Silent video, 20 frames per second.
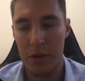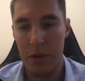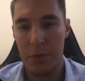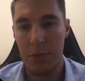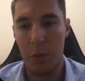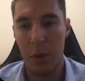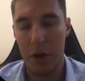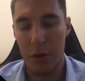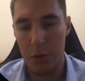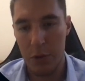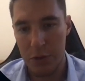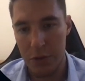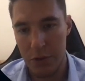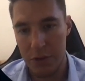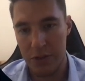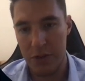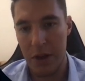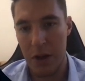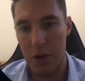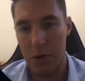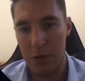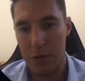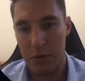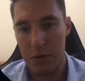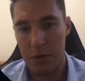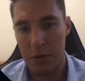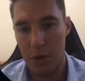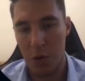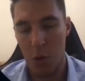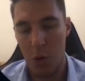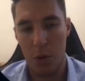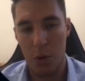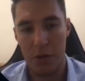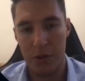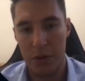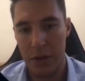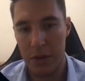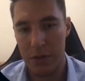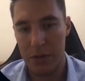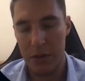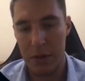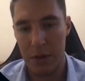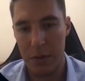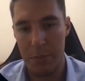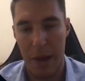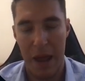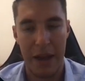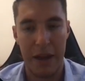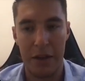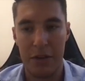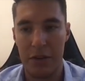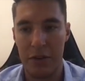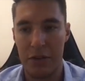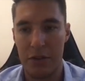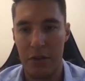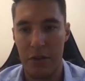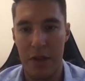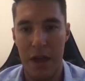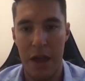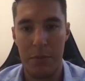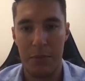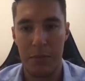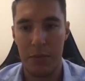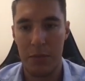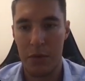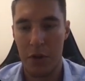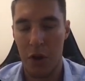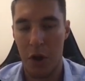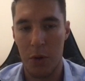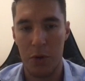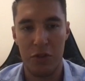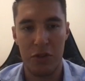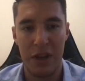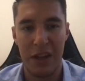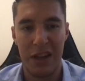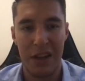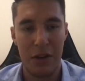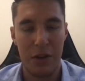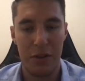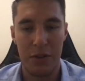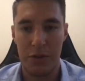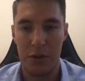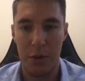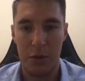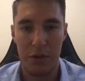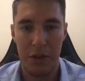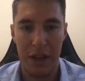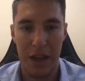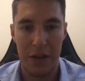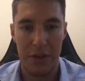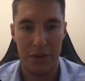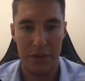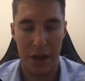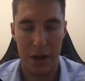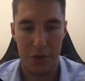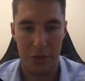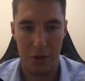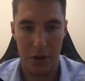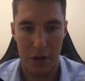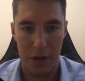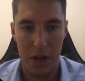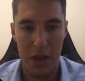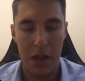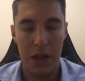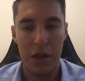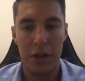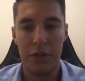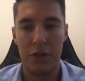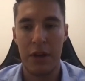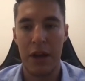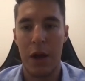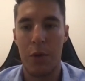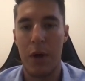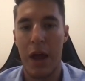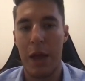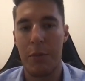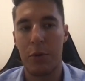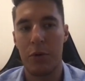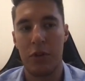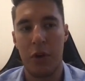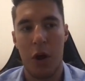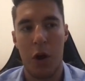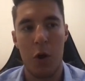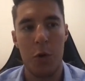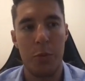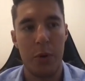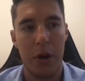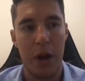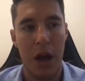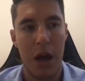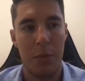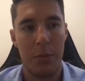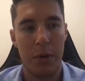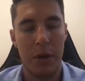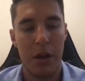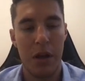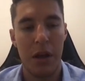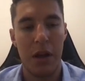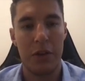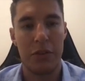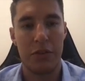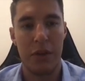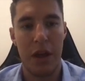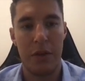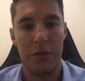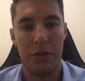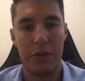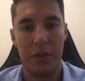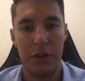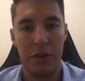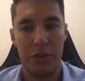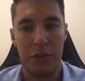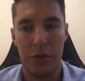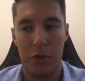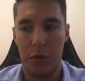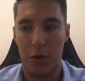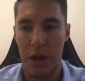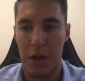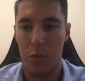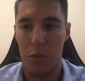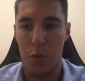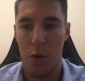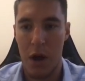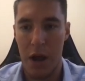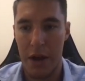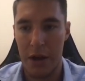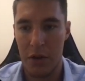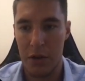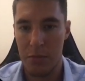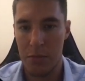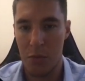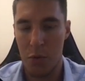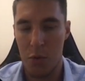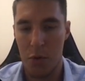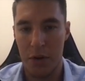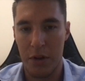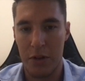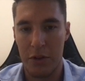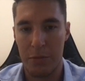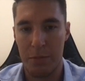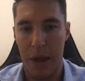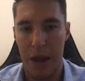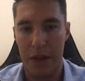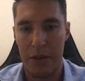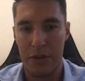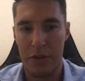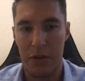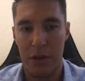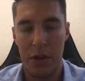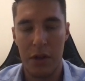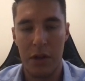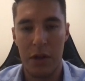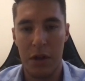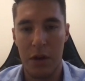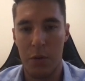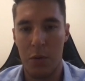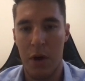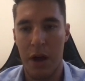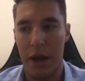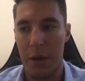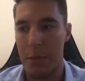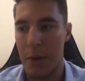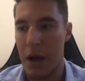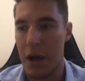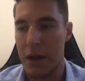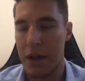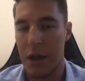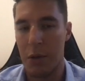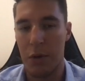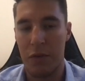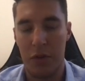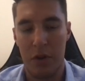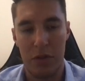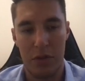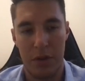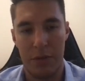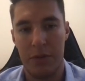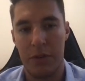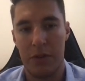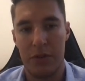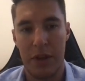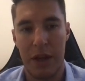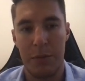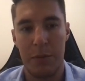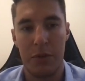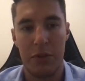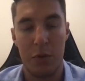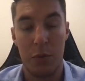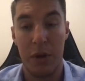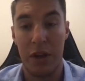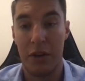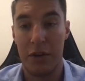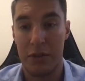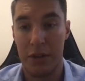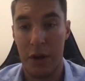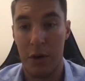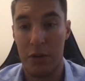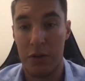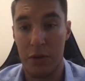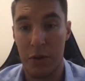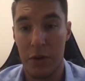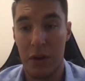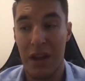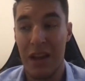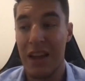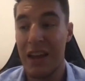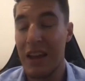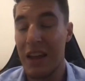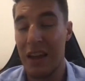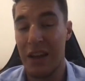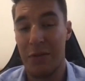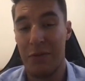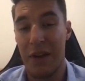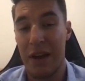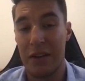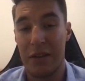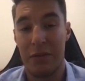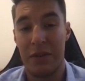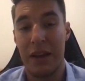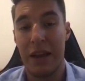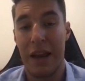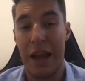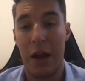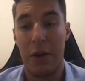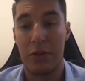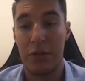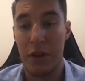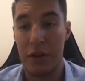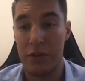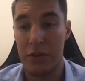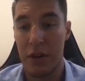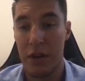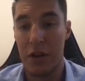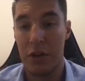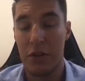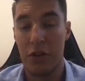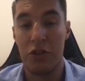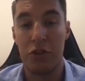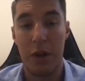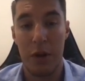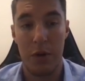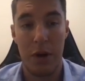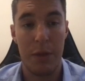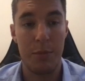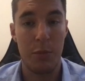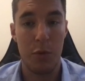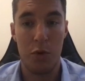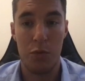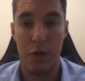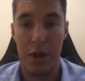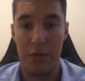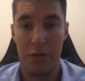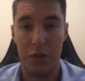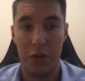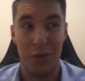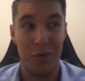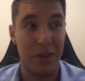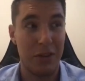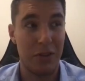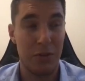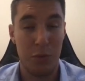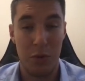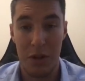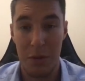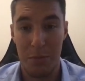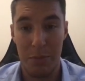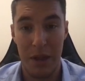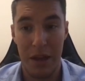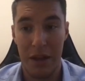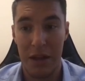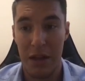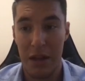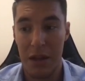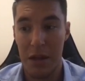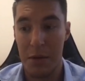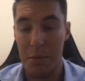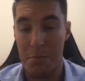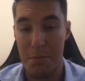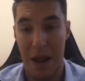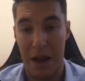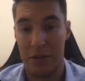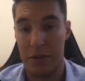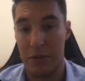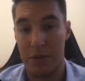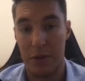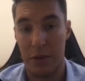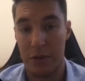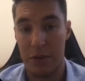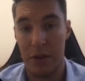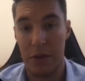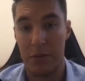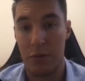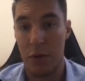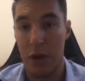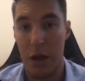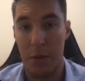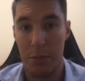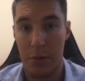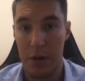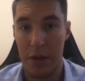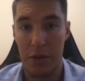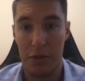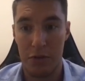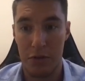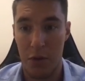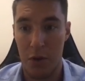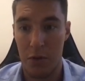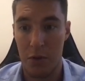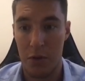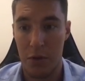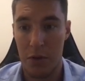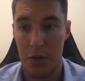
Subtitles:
But we can also sell courses and packages to them, coaching, consulting, etc. So now we're able to open up our services to a wider audience base, a wider market. We've got different segments that we can sell to. It effectively allows us to generate more revenue. This is what the big, massive, successful companies do.